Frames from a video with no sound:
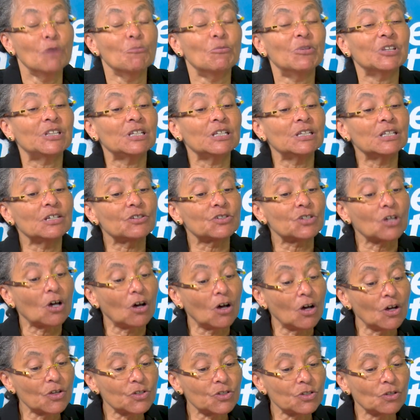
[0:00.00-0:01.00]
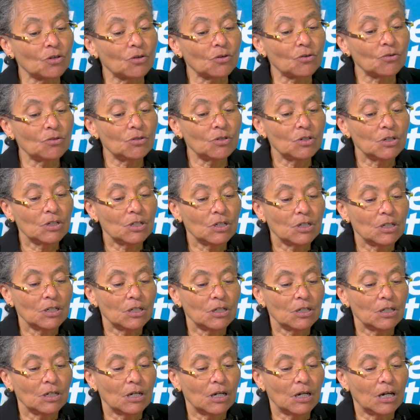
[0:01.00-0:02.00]
But then there's also
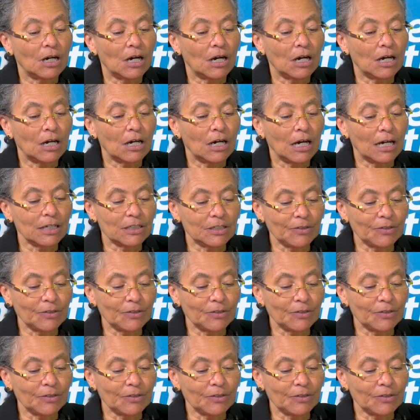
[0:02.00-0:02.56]
a